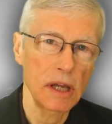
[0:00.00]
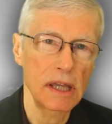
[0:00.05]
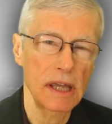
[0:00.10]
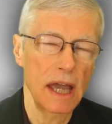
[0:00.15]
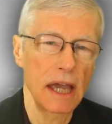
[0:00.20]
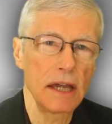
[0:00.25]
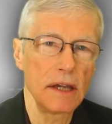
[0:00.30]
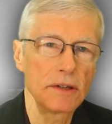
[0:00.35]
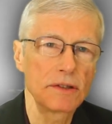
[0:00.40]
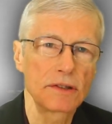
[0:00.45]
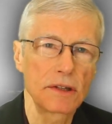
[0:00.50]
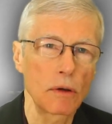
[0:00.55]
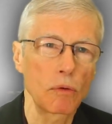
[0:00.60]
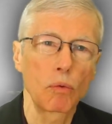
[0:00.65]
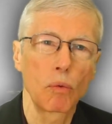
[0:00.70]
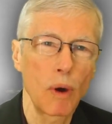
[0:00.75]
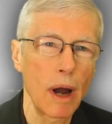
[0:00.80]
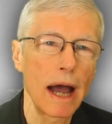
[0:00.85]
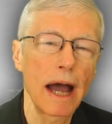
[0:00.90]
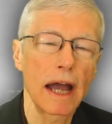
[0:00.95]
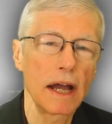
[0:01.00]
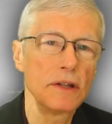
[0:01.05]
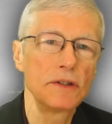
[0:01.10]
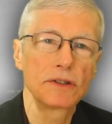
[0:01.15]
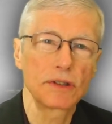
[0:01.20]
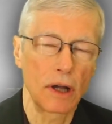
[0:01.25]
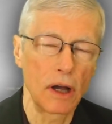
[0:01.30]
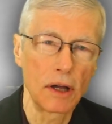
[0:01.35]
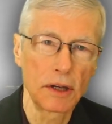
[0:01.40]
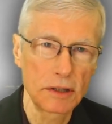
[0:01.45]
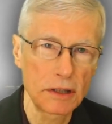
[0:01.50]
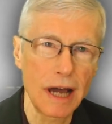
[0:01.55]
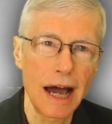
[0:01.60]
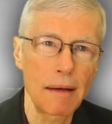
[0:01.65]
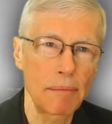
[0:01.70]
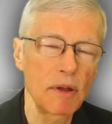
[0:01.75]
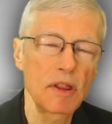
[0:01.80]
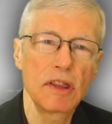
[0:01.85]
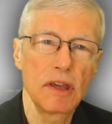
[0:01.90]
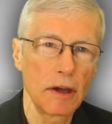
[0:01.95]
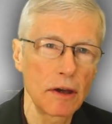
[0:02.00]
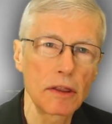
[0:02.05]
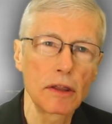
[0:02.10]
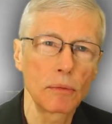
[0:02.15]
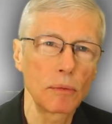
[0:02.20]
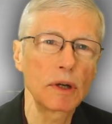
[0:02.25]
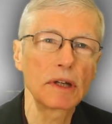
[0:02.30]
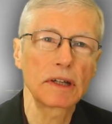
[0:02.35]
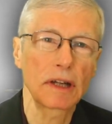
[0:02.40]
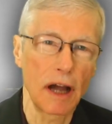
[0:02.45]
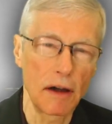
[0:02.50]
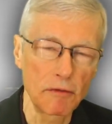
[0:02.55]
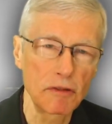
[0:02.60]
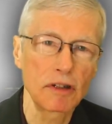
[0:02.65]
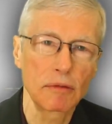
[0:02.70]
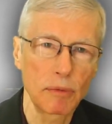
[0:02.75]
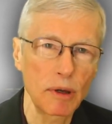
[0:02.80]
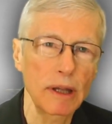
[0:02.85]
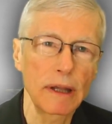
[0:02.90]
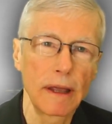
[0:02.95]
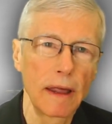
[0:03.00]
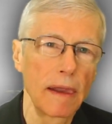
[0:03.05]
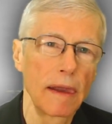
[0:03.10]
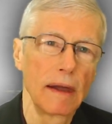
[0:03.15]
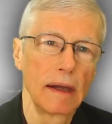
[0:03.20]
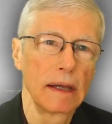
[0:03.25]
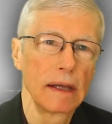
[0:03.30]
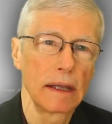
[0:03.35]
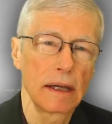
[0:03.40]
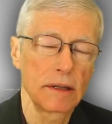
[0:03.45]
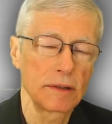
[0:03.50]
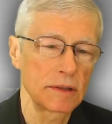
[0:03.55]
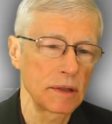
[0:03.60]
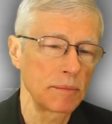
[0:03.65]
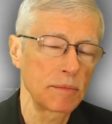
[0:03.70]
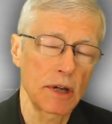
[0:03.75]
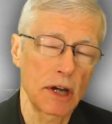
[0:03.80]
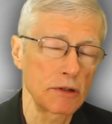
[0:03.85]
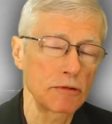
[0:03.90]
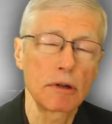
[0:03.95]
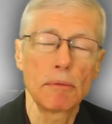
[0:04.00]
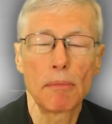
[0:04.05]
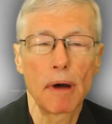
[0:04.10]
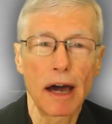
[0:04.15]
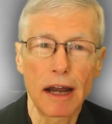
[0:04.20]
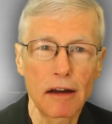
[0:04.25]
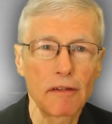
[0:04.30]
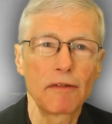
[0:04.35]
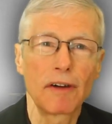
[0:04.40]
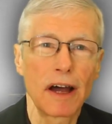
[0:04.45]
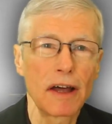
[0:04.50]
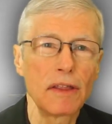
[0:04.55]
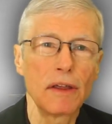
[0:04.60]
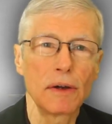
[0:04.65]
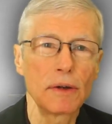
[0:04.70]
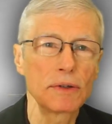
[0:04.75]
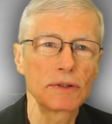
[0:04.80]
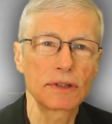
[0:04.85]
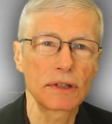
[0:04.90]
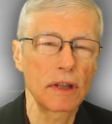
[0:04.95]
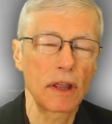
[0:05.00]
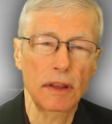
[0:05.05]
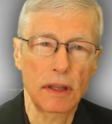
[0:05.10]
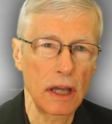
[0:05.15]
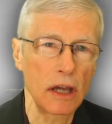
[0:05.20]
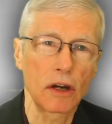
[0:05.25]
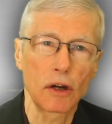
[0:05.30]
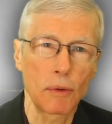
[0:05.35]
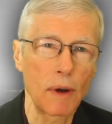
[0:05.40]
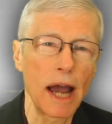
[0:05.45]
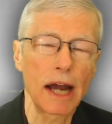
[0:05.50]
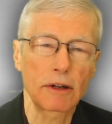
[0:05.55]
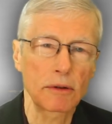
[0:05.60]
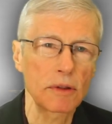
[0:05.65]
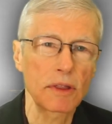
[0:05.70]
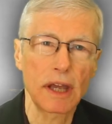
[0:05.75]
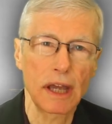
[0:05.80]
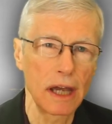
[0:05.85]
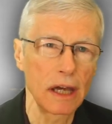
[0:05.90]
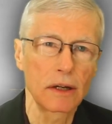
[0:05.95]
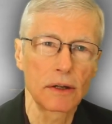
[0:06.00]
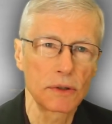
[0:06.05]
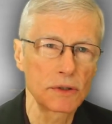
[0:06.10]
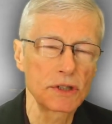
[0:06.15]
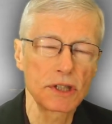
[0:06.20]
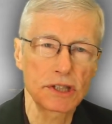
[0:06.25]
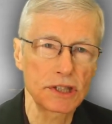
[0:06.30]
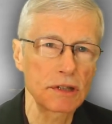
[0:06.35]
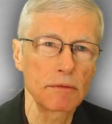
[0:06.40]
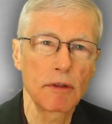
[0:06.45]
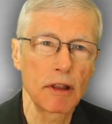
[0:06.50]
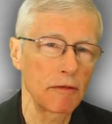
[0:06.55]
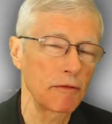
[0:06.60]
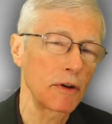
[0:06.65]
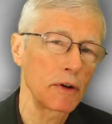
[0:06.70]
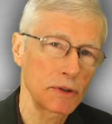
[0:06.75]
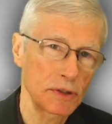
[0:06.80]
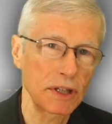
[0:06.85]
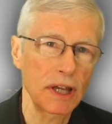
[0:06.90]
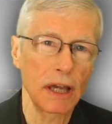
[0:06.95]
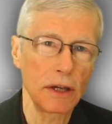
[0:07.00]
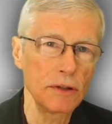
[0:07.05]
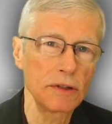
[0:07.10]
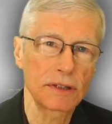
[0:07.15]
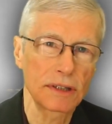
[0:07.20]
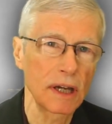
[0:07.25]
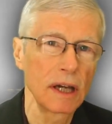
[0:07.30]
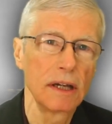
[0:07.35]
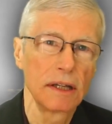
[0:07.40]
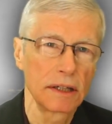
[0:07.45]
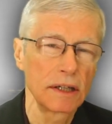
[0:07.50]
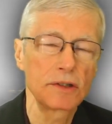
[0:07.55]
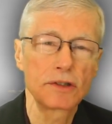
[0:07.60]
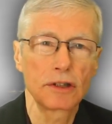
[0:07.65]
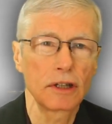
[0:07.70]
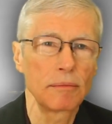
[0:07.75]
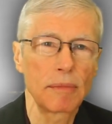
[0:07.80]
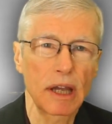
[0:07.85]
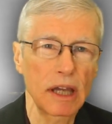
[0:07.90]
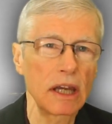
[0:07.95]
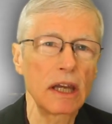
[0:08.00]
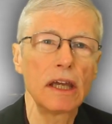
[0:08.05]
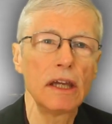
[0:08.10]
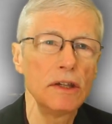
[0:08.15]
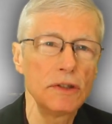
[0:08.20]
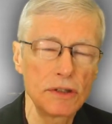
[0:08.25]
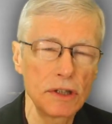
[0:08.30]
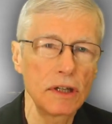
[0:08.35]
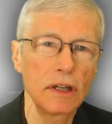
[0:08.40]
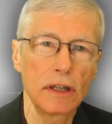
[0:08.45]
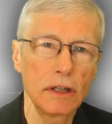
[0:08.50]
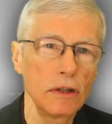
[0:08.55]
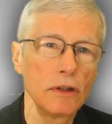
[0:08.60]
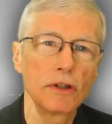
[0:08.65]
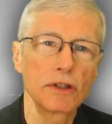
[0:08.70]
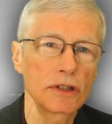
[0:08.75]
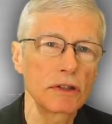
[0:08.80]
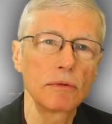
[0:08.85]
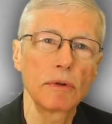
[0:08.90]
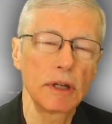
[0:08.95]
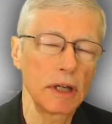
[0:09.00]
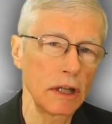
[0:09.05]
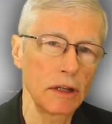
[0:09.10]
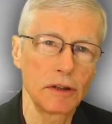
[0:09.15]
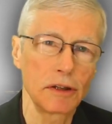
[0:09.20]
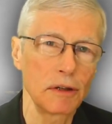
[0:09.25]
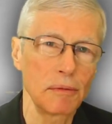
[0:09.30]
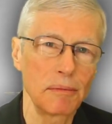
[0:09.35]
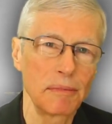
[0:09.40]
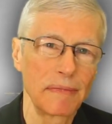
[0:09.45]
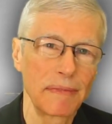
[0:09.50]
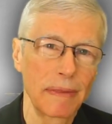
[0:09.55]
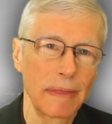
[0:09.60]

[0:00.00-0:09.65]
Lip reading: case that rides on top of the other one comfortably. And sometimes we modify those so they interact with the handle system of the first case to still make it easy to use when we need them.